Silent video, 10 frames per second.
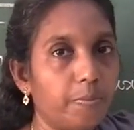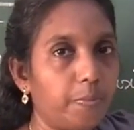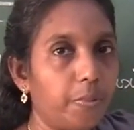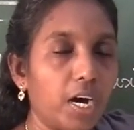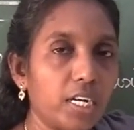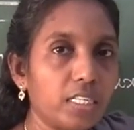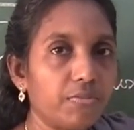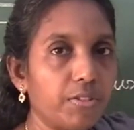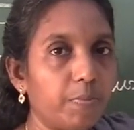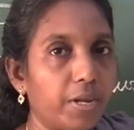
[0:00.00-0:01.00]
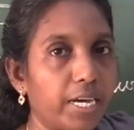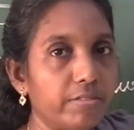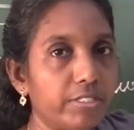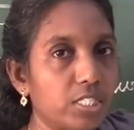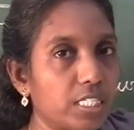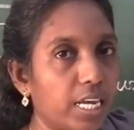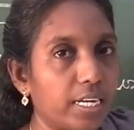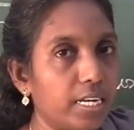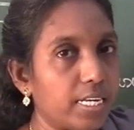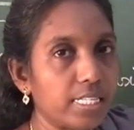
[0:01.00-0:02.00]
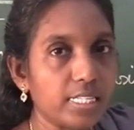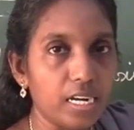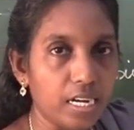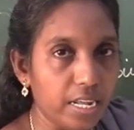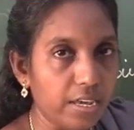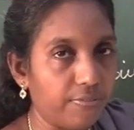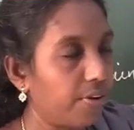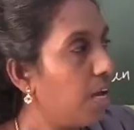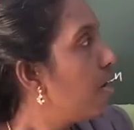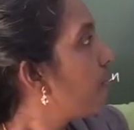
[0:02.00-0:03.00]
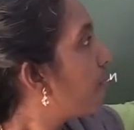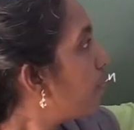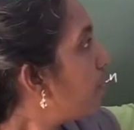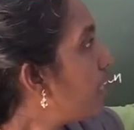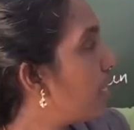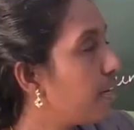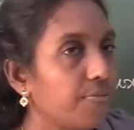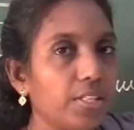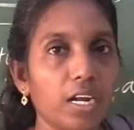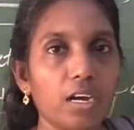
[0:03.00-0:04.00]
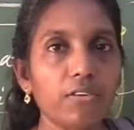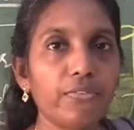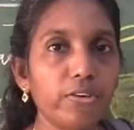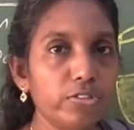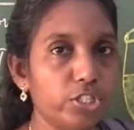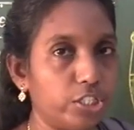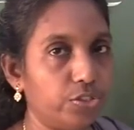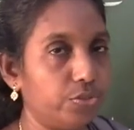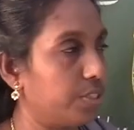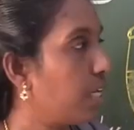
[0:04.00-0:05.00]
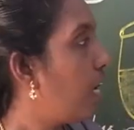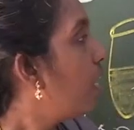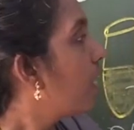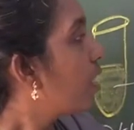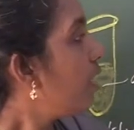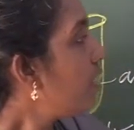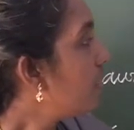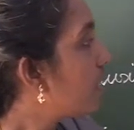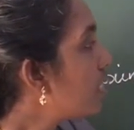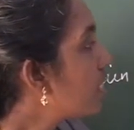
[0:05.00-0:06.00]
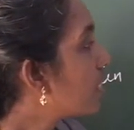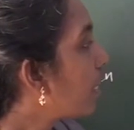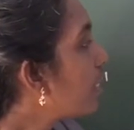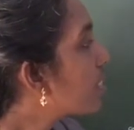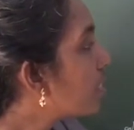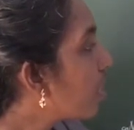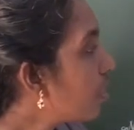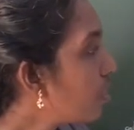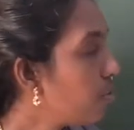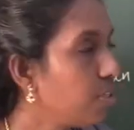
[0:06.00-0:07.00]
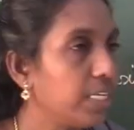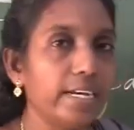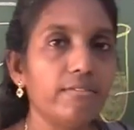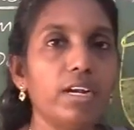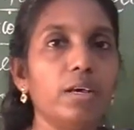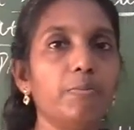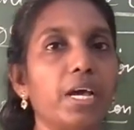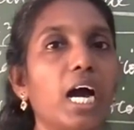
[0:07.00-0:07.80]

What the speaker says: part of the plant which is taken as leaf. From the leaf there are few tissues. In this, it started to develop a